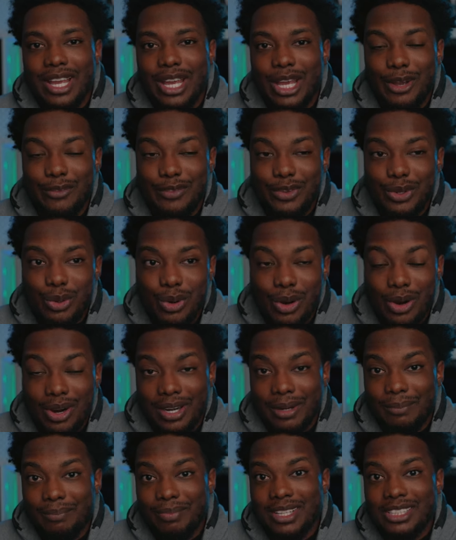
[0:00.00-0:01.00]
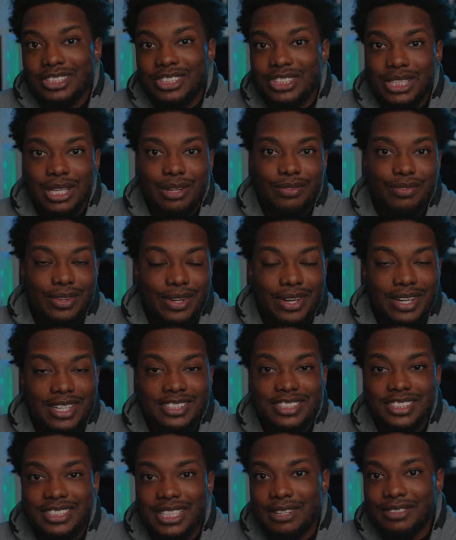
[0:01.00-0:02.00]
If you are self
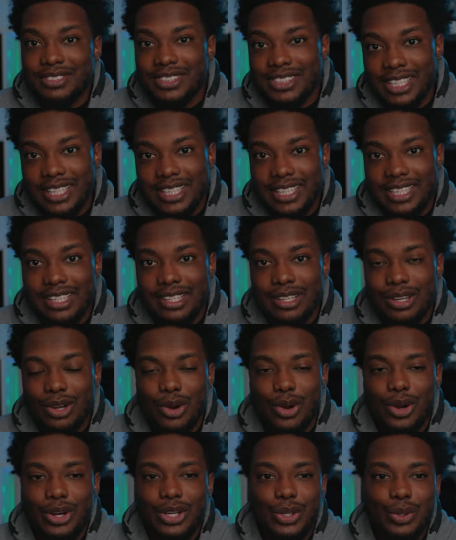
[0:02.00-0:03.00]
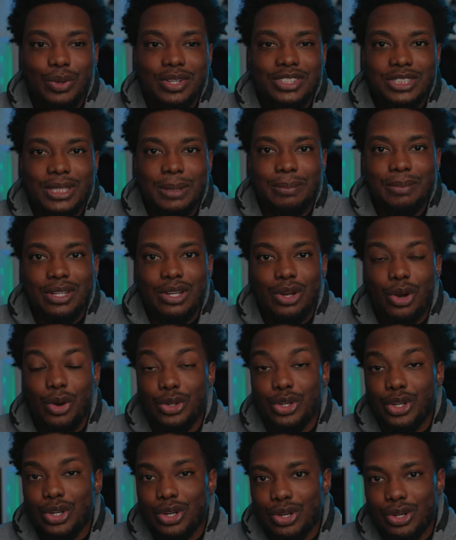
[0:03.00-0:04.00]
learning, self studying, or doing something
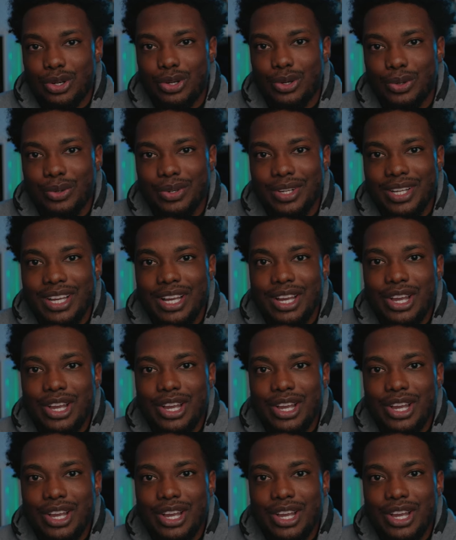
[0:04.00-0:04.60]
on your own,